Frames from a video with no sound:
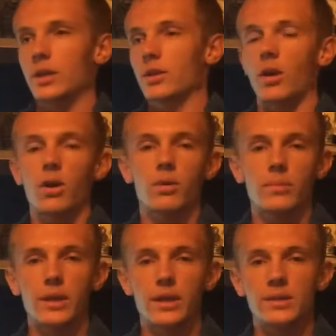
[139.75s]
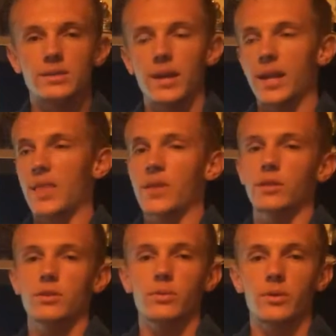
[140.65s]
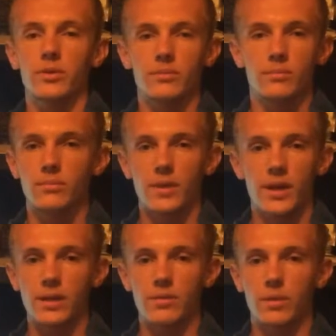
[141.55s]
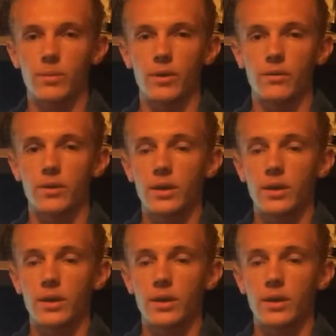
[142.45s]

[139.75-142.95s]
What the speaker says: car meets, anything to do with any of the above.